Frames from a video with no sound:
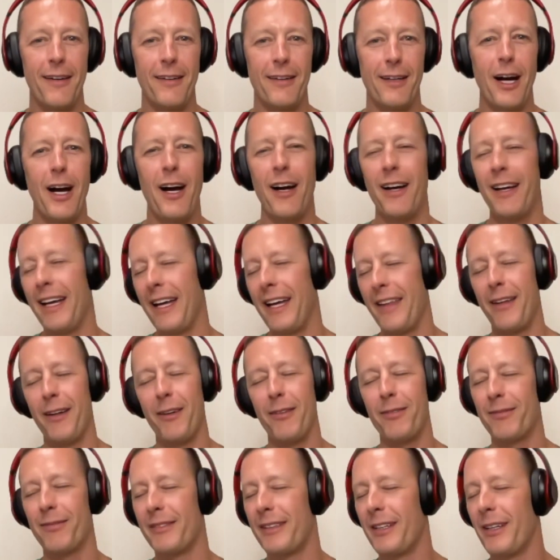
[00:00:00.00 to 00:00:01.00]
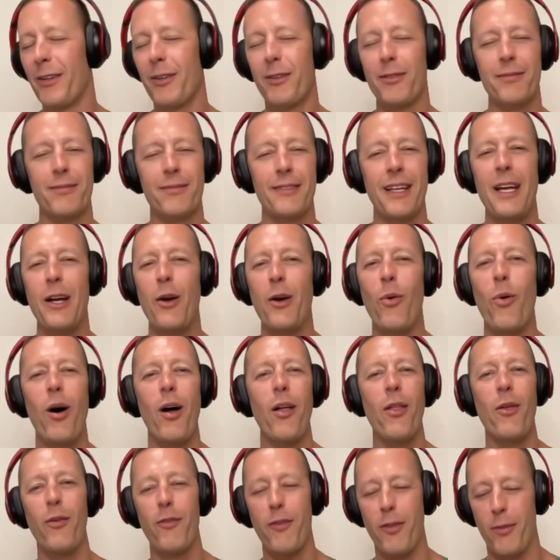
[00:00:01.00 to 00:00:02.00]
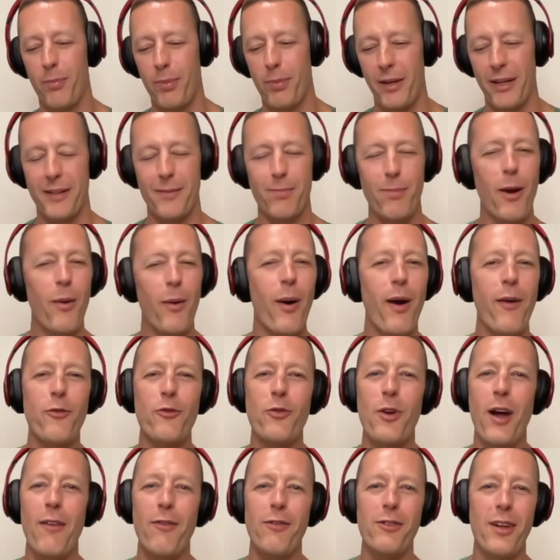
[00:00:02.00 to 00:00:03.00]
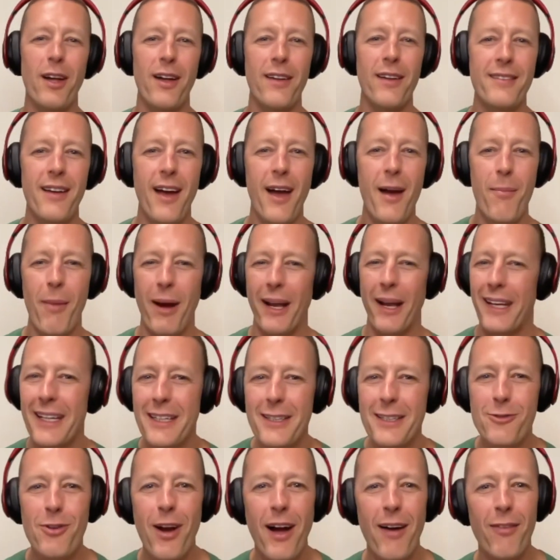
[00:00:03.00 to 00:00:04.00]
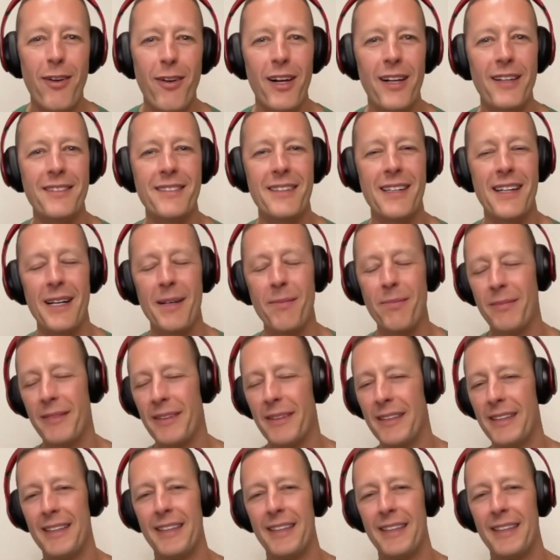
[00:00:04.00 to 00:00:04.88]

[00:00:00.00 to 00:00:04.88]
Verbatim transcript: Oh, yeah. They're they're they go all over the place. My wife travels all the time. My kids travel all the time.